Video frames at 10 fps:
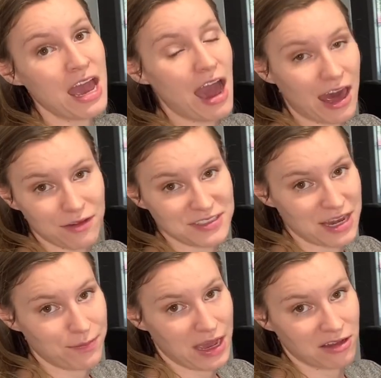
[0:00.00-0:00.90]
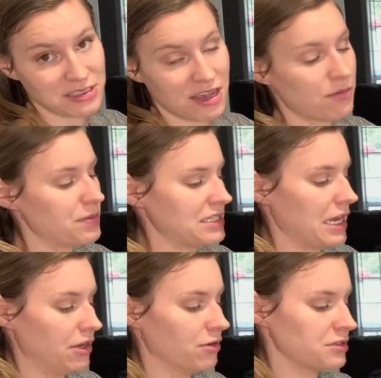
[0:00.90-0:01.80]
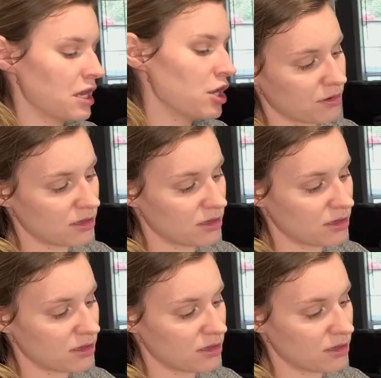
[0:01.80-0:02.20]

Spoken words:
out of 10 pounds of potatoes.